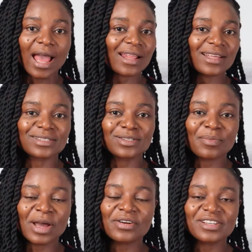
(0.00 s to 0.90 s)
This is
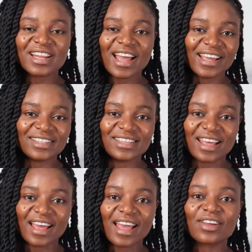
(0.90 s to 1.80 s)
not my original
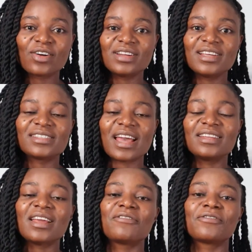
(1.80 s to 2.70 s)
idea. I got this
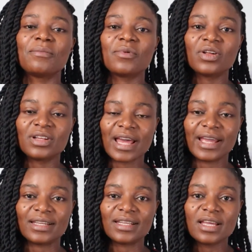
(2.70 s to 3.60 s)
idea from
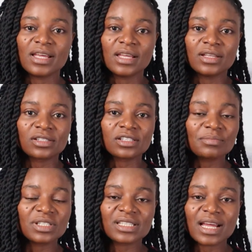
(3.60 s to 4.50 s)
online.
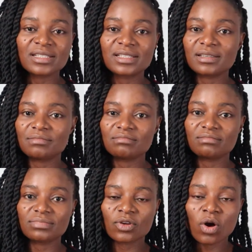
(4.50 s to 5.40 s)
Some teachers
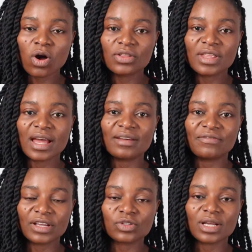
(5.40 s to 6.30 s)
call
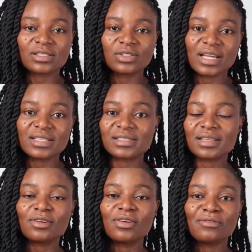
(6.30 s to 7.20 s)
their virtual
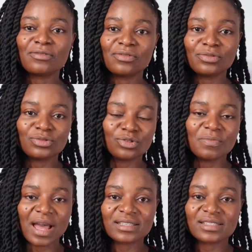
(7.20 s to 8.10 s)
students
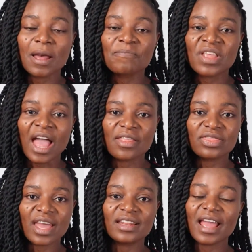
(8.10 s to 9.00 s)
Zoomers
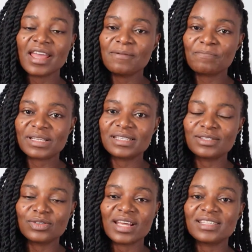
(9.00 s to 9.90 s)
and then their in-person
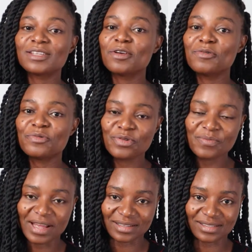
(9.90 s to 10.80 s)
students
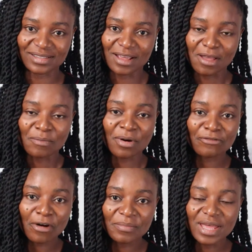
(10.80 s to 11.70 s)
Roomers.
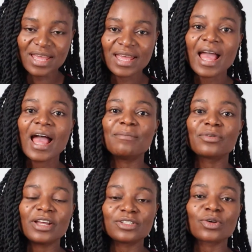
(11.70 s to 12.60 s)
But for me,
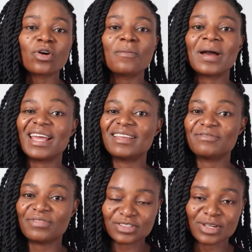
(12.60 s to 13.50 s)
I'm going to call my
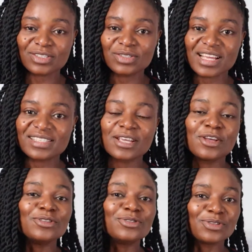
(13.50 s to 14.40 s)
virtual students
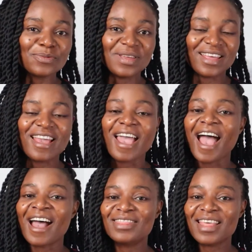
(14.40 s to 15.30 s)
Zoomy
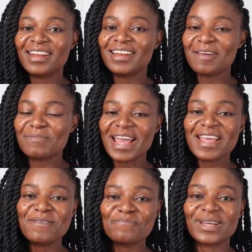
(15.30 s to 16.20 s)
and then
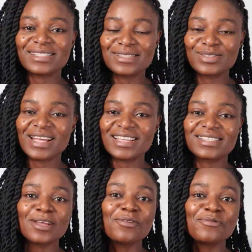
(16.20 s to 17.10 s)
my in-person
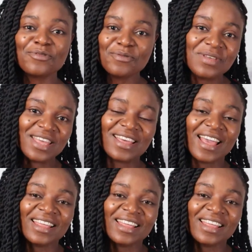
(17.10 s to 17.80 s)
students Roomy.